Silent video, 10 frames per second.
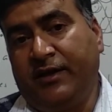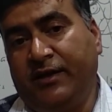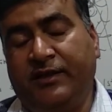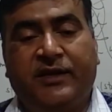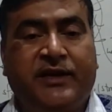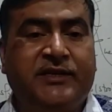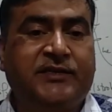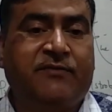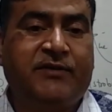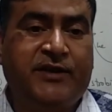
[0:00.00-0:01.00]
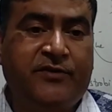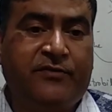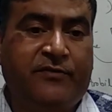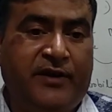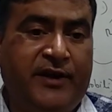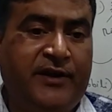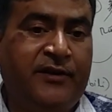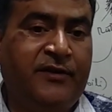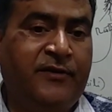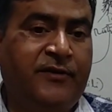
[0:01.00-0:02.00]
in the case of
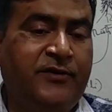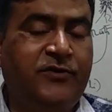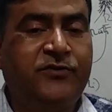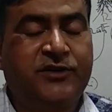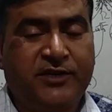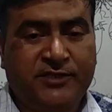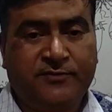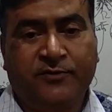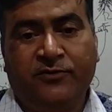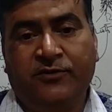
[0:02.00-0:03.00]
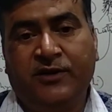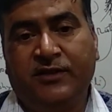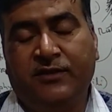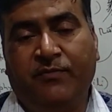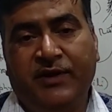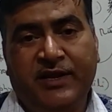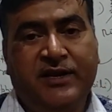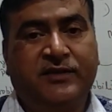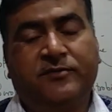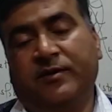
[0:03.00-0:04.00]
pteridophyte to transport the
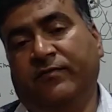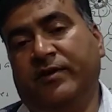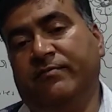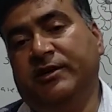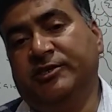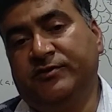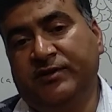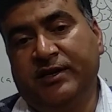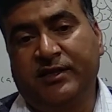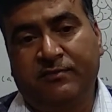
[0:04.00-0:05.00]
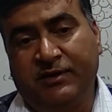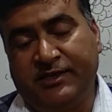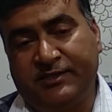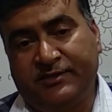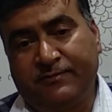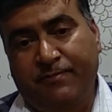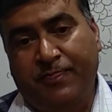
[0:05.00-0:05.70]
materials from one place to the another place.